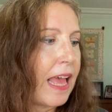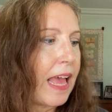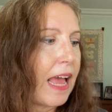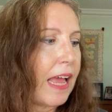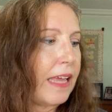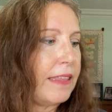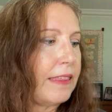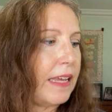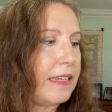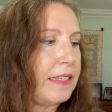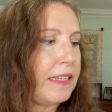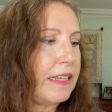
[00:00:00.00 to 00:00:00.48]

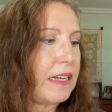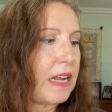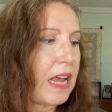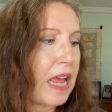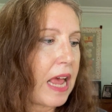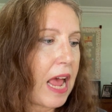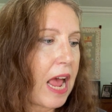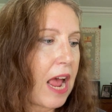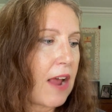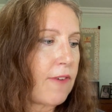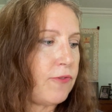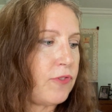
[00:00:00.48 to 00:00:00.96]
and they did it
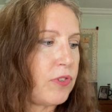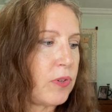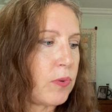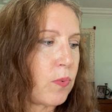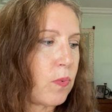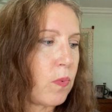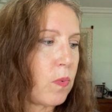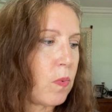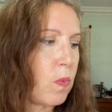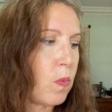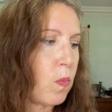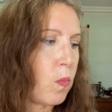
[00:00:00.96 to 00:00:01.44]

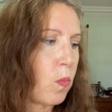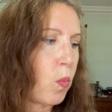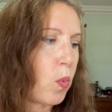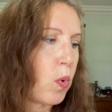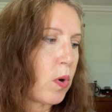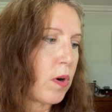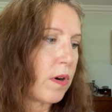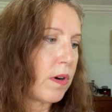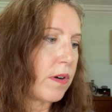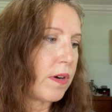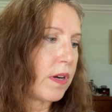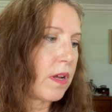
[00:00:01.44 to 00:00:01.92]

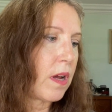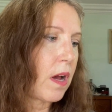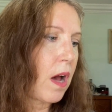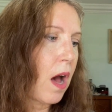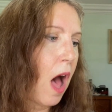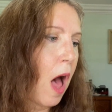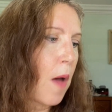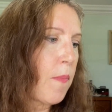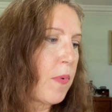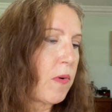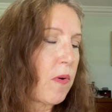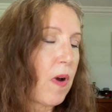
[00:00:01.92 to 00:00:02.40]
afterward
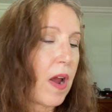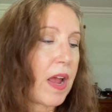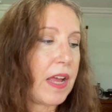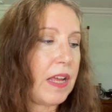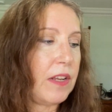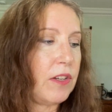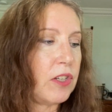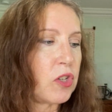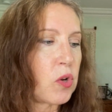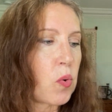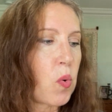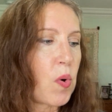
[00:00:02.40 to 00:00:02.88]
copyright
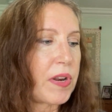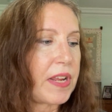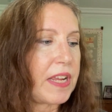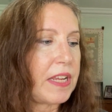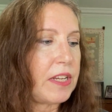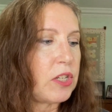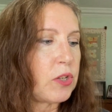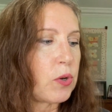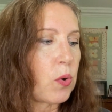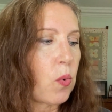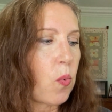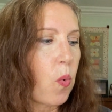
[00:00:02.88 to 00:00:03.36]
in
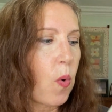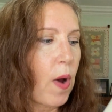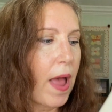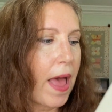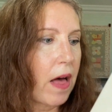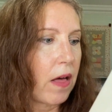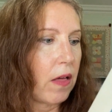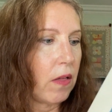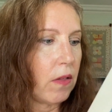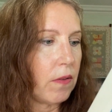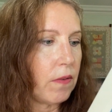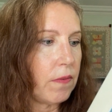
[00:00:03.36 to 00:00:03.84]

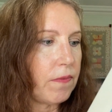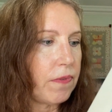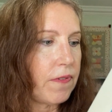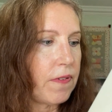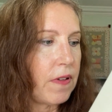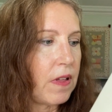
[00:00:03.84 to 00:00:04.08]
2012.